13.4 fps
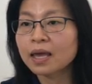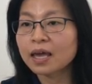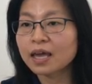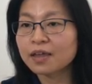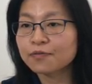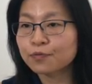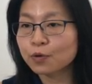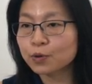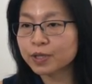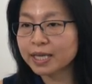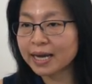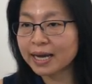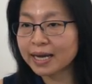And for
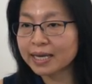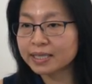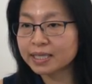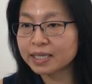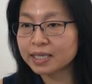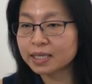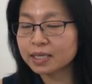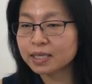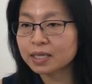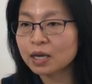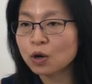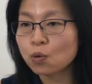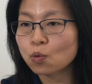the I D,
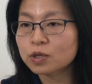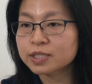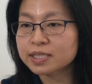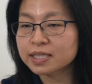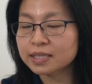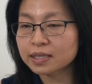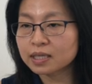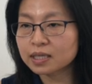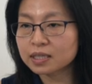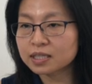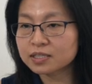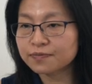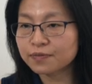once it,
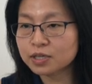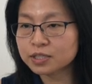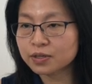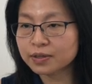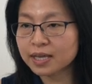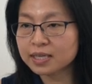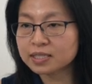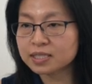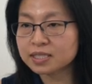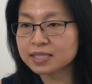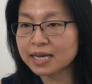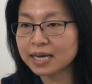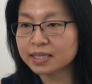this function takes
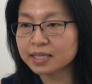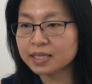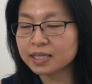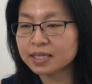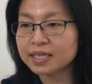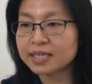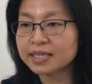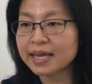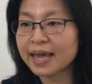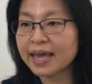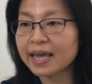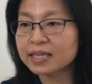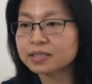this I D, it
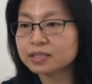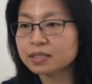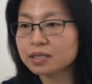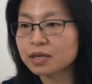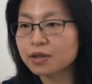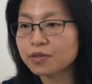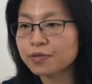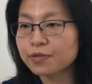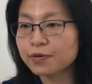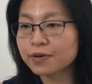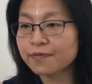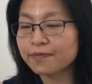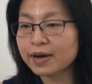adds
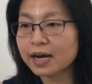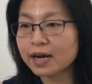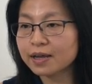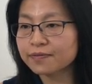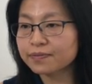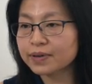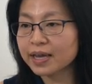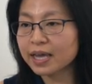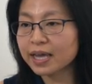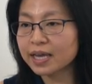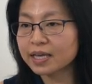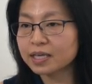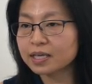thirty-five
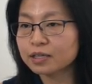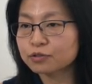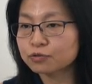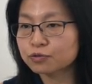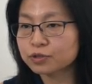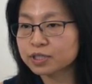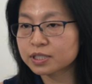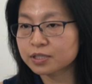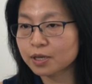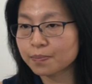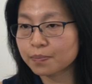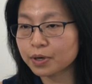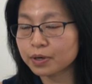eighty to this
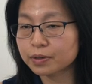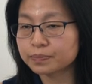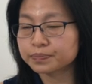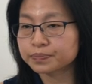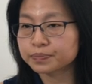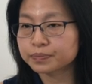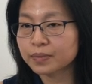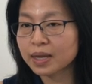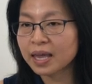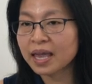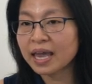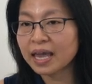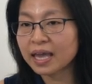number,
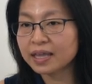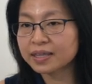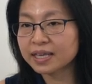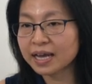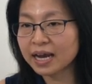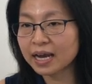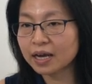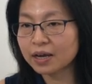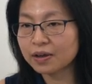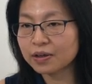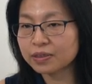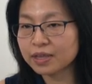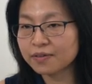and then,
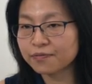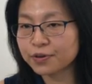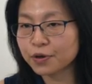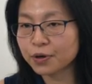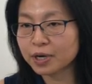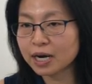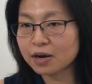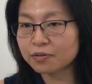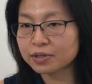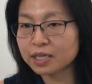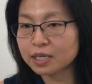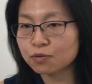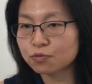and then figure it out.
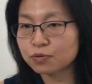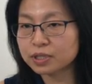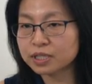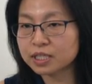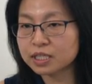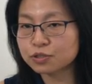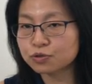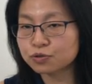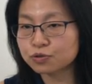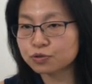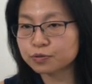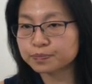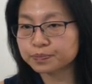It needs
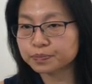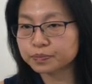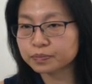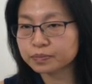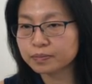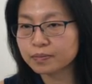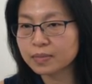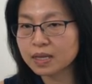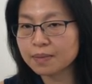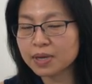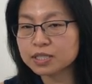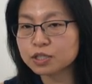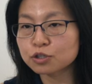to
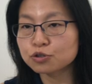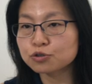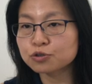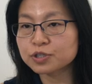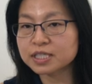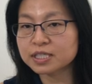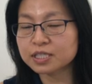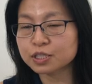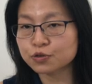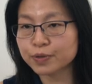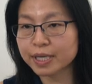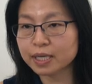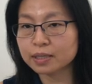basically use this
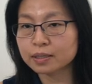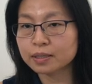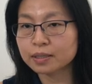string.